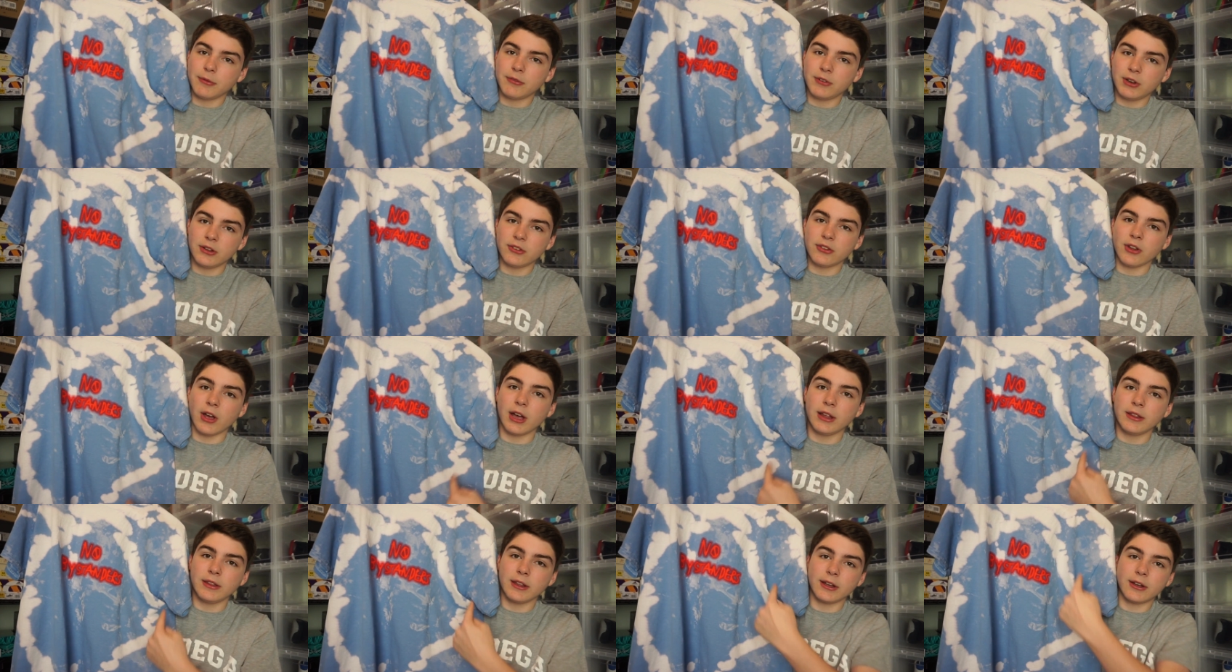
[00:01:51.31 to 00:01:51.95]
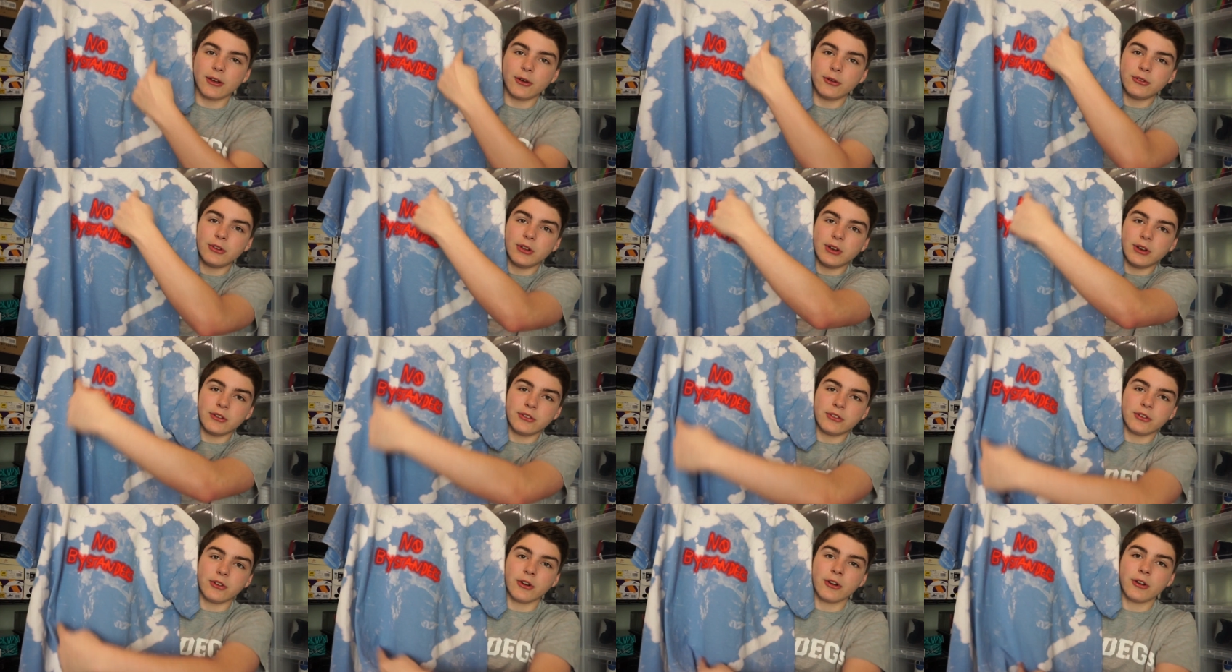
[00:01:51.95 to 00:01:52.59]
of design that goes in
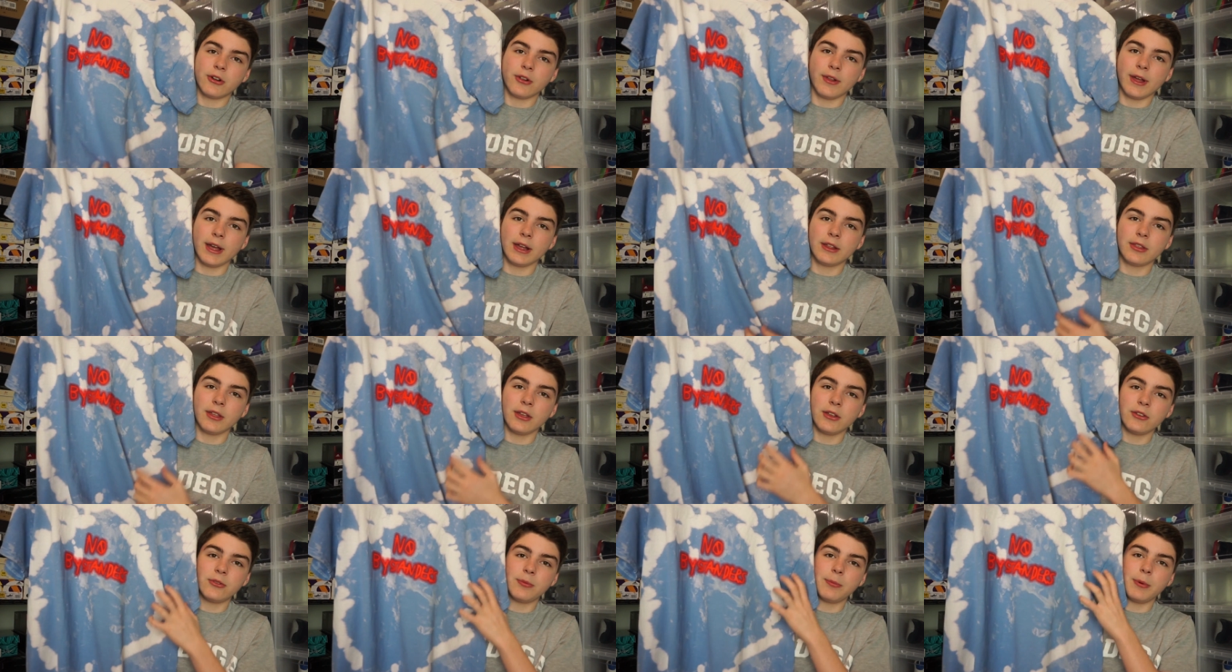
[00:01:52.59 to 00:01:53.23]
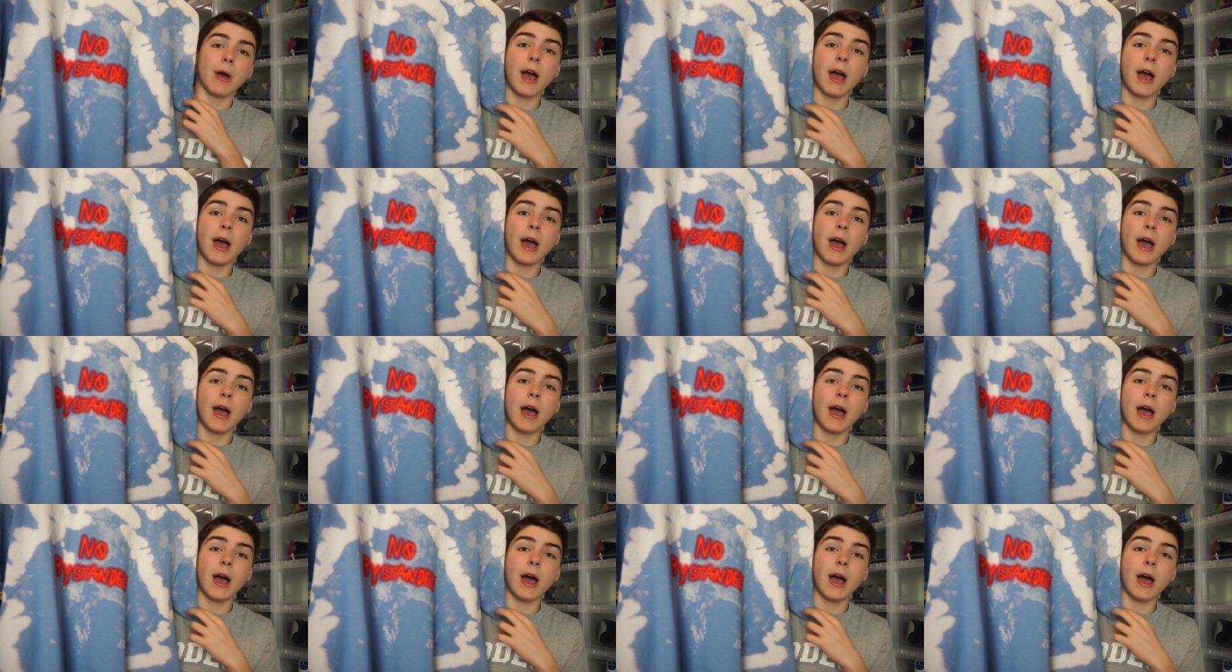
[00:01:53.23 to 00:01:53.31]
a circle like this,